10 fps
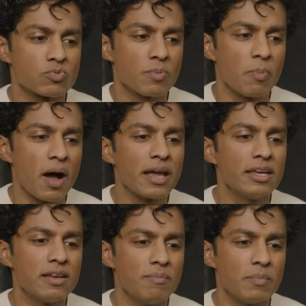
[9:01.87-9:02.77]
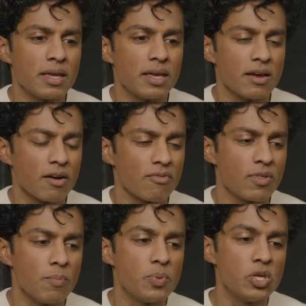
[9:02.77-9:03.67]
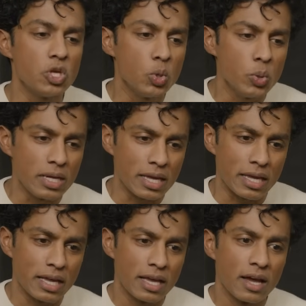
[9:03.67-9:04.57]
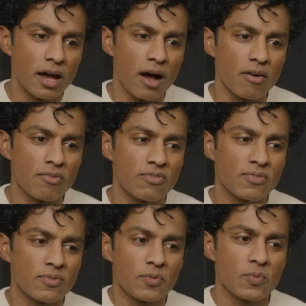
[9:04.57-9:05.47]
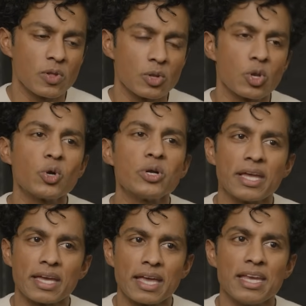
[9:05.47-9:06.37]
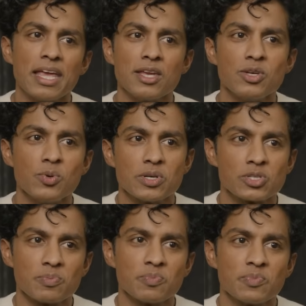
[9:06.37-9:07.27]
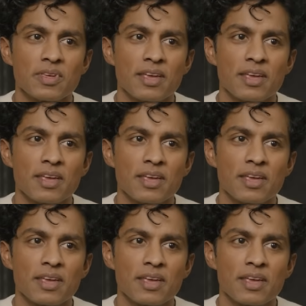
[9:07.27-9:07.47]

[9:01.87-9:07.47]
reminded me of the beauty of learning in Hinduism.